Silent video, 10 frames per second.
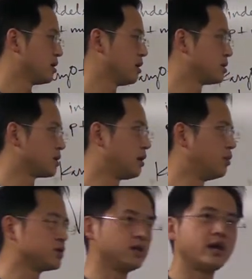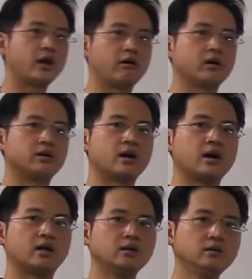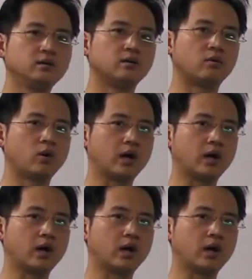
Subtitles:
it's almost inherent that what